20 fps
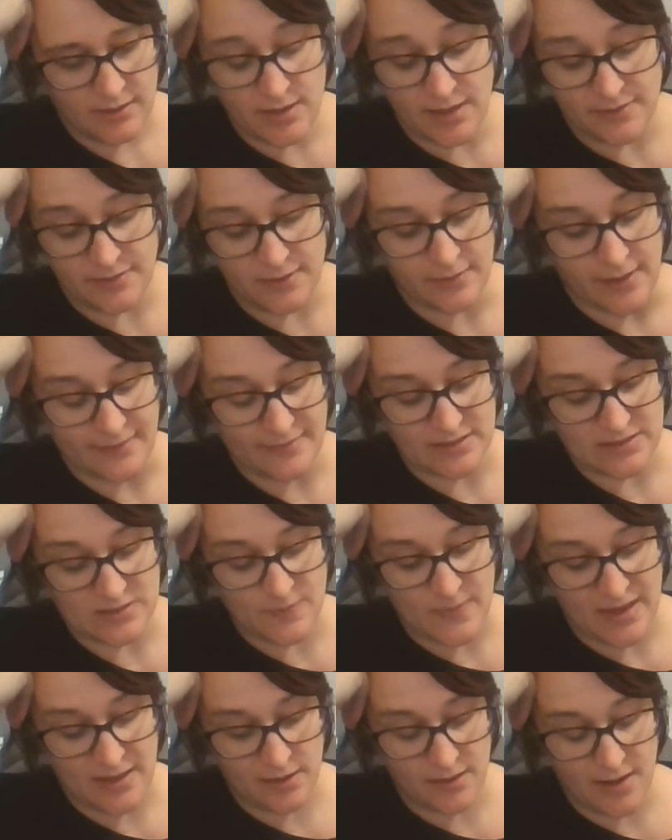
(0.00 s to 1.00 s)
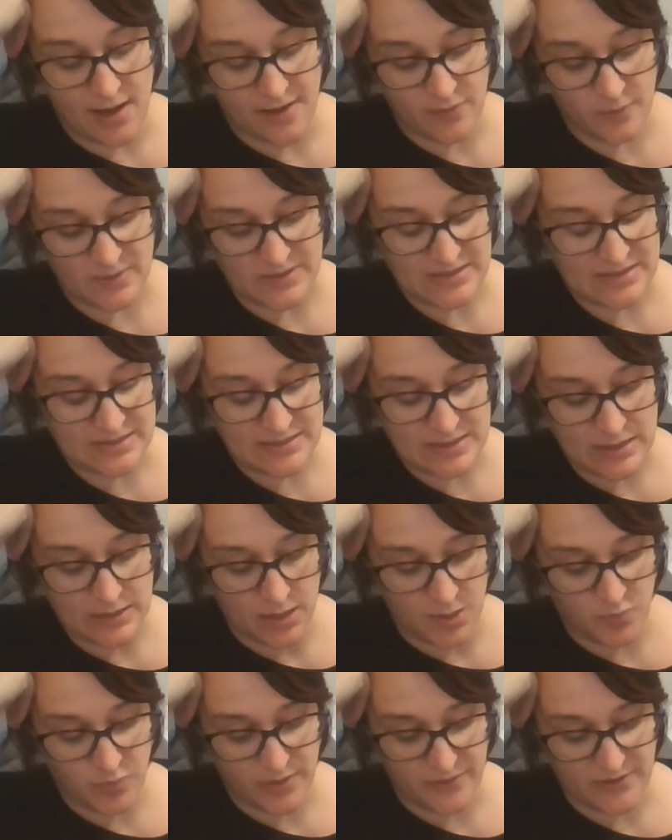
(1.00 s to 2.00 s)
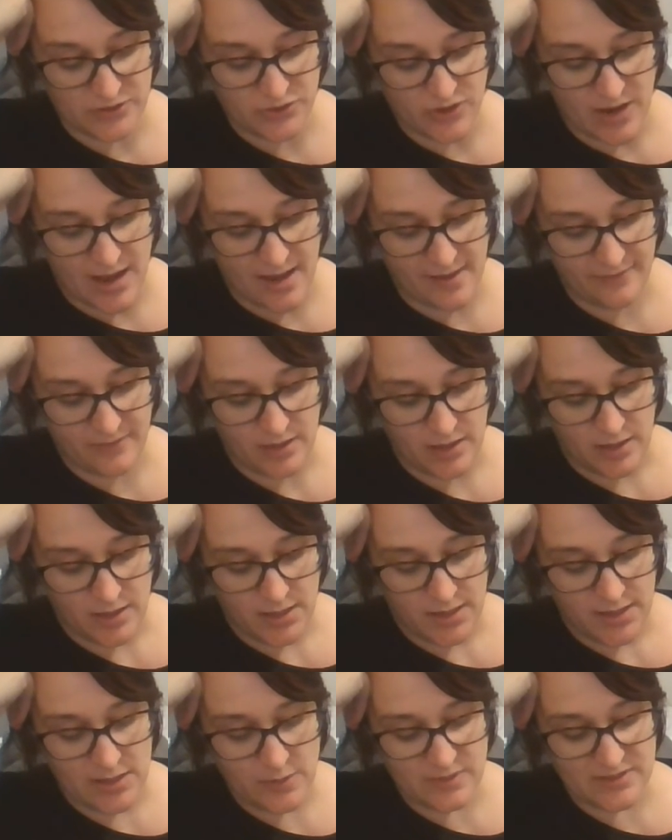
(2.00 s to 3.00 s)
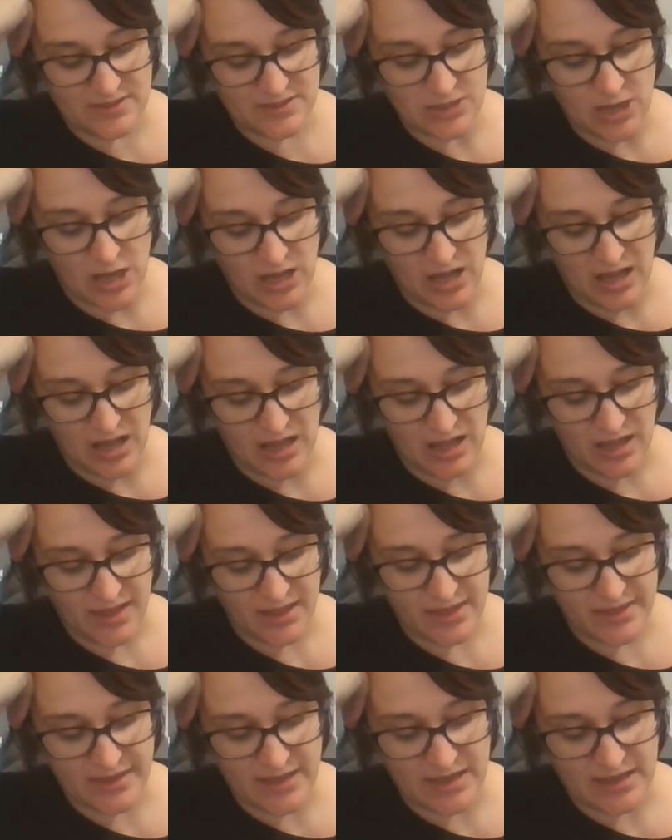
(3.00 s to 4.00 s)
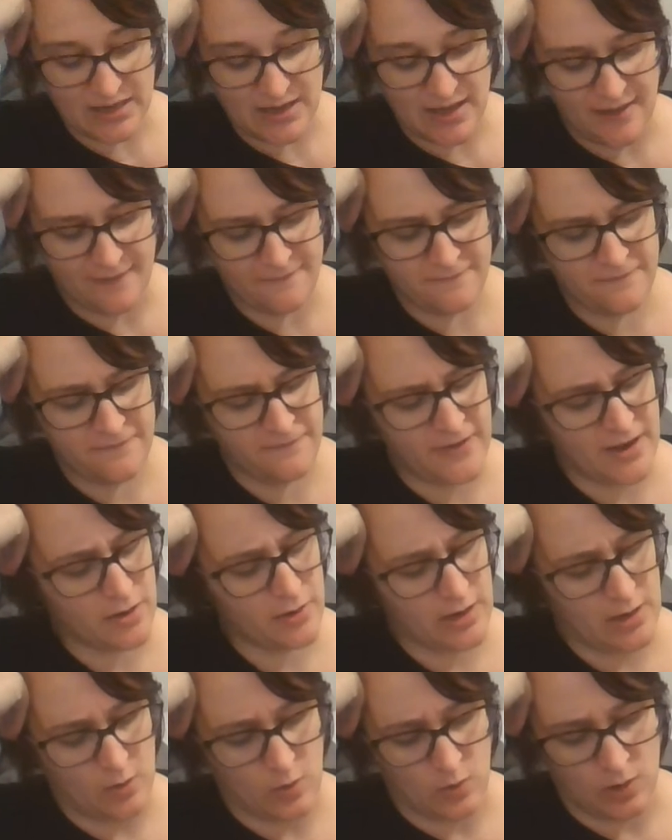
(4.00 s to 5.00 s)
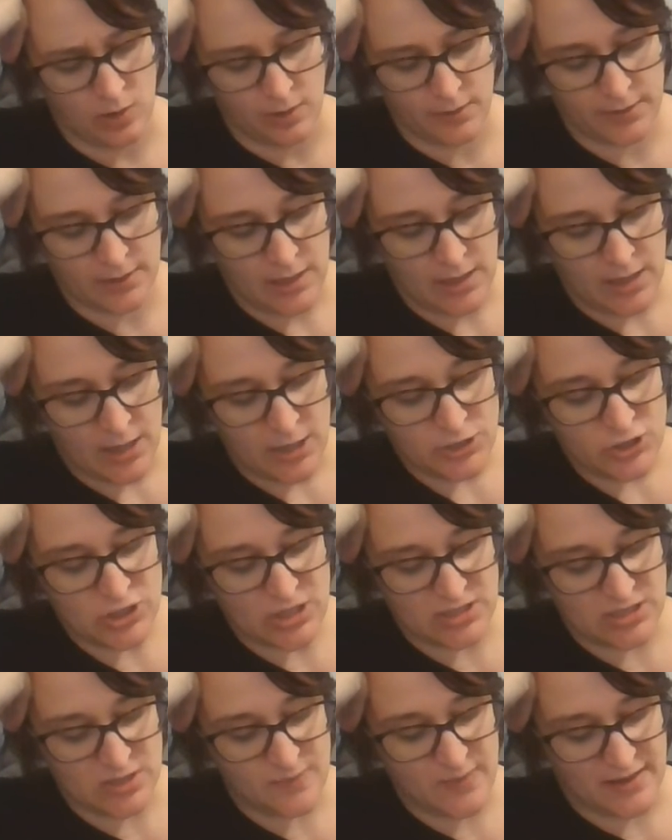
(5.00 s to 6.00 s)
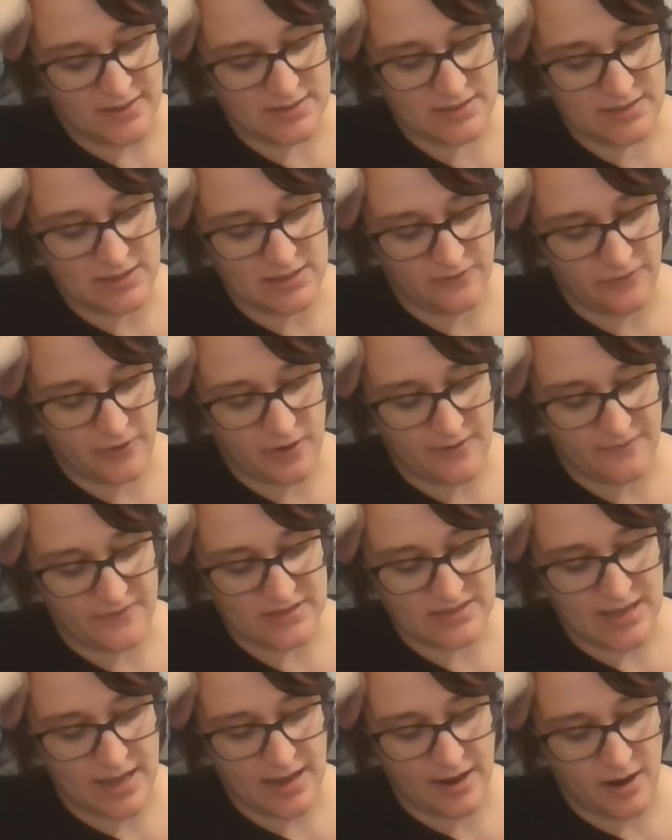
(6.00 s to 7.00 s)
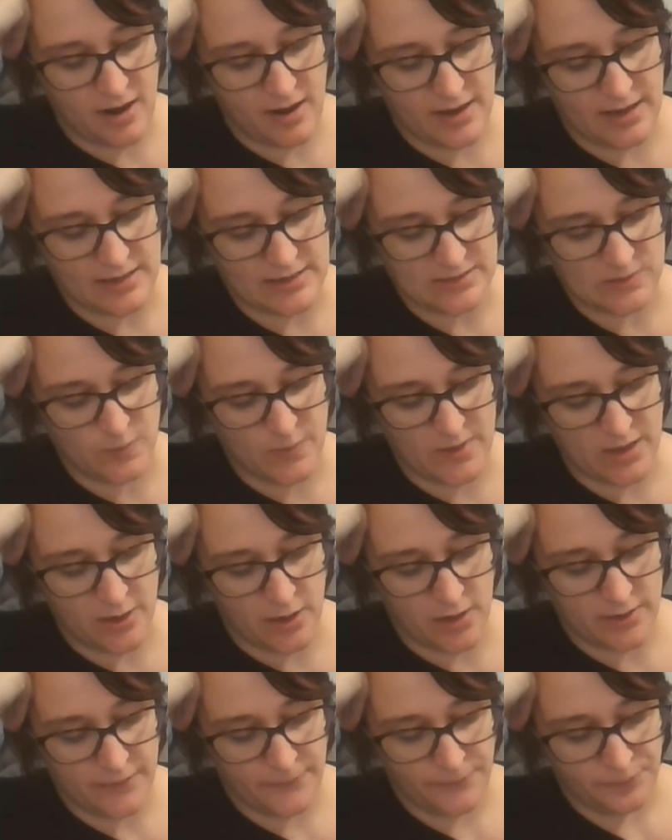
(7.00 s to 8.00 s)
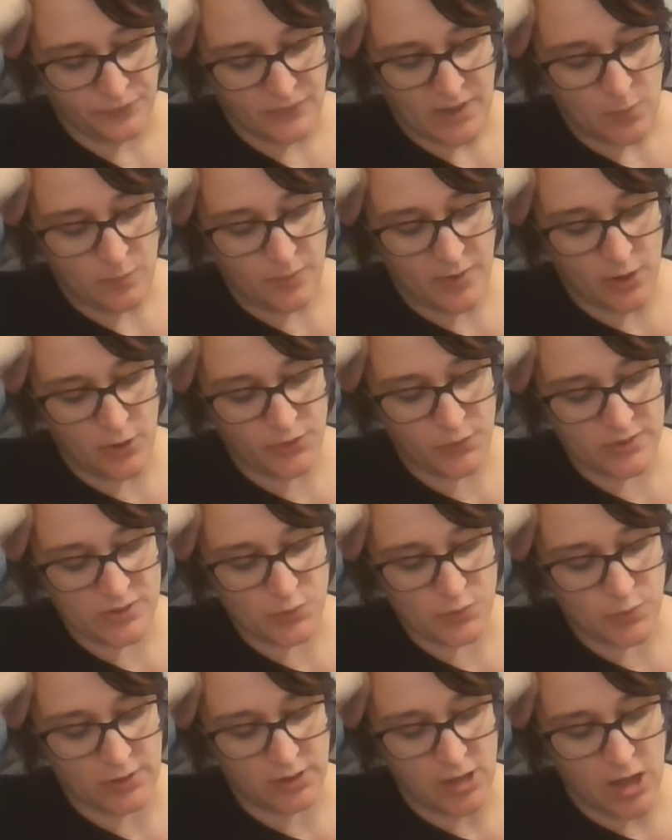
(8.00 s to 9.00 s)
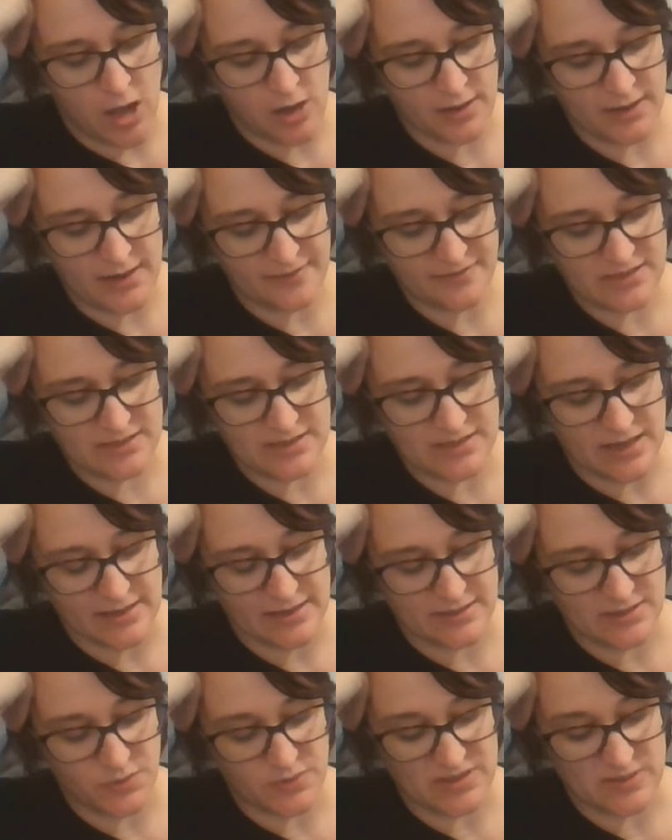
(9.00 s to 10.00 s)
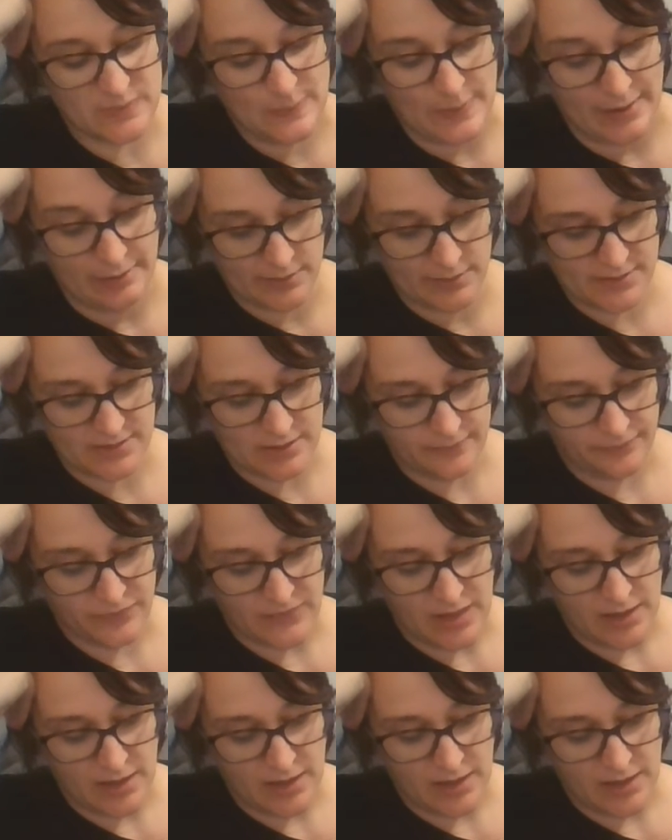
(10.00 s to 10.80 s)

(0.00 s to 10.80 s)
Nothing like this man had ever been seen on Privet Drive. He was tall, thin, and very old, judging by the silver of his hair and his beard, both which were long enough to tuck into his belt.